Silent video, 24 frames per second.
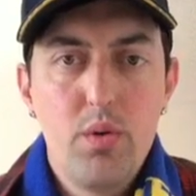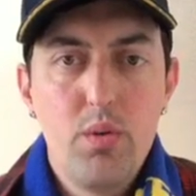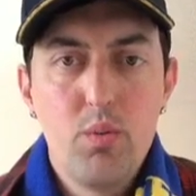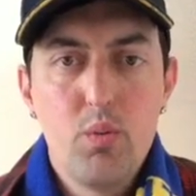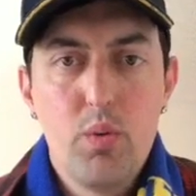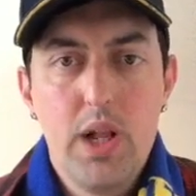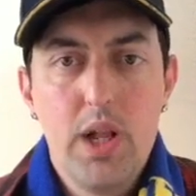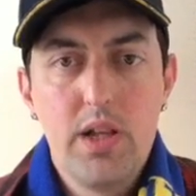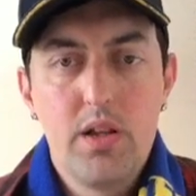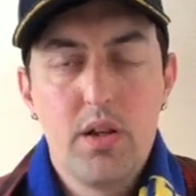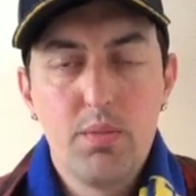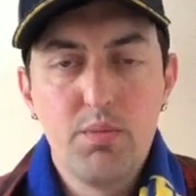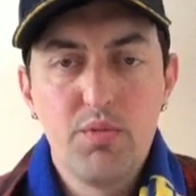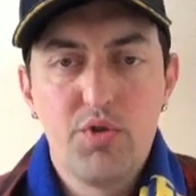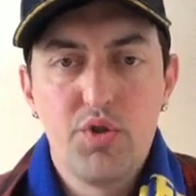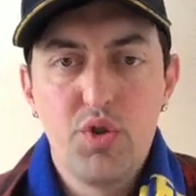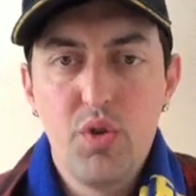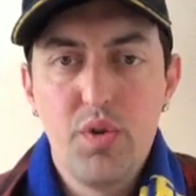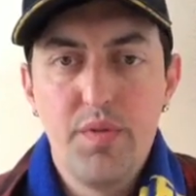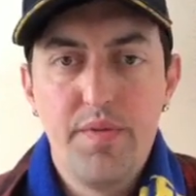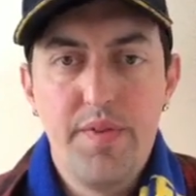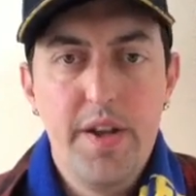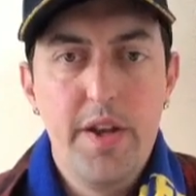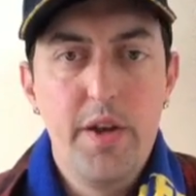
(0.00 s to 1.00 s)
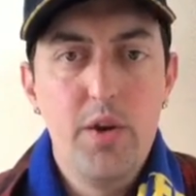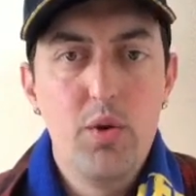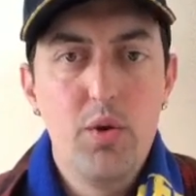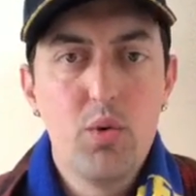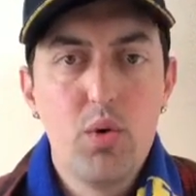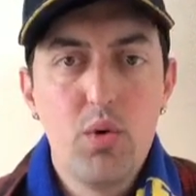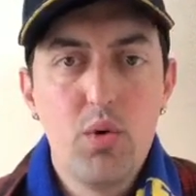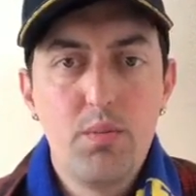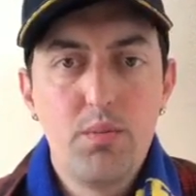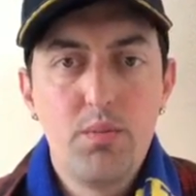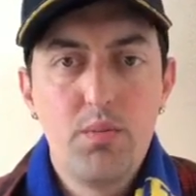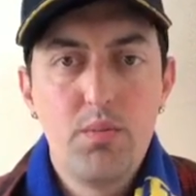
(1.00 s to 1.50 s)
welcome to the
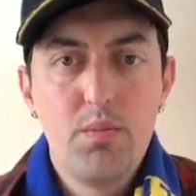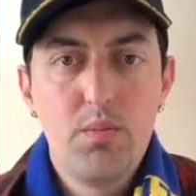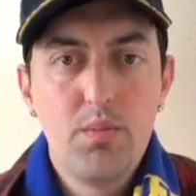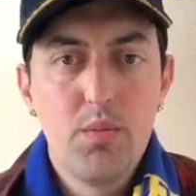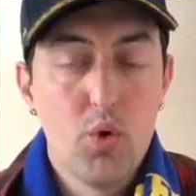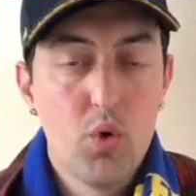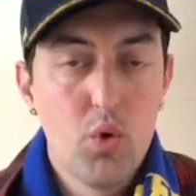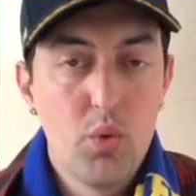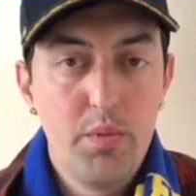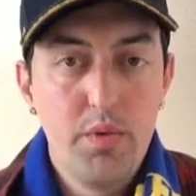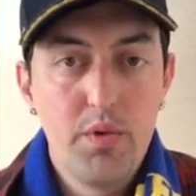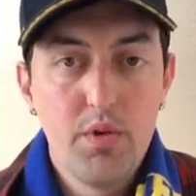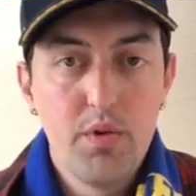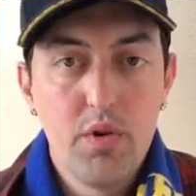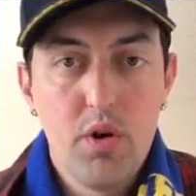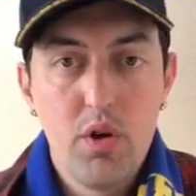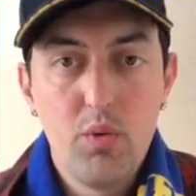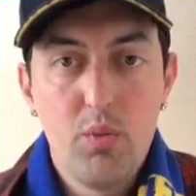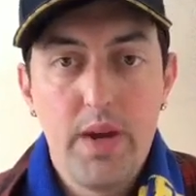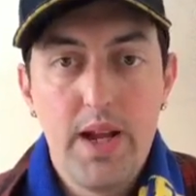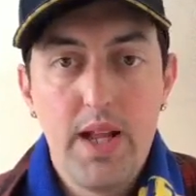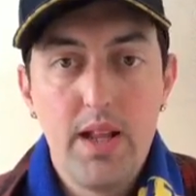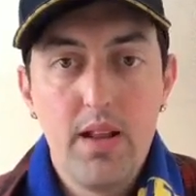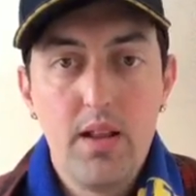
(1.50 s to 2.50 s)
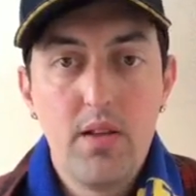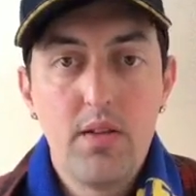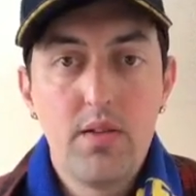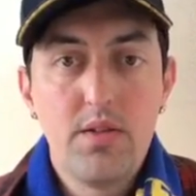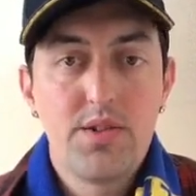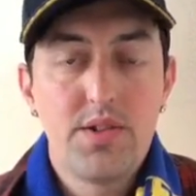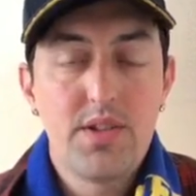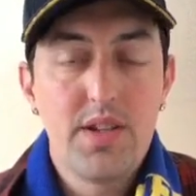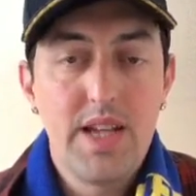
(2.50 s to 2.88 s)
video. Hope you're all well.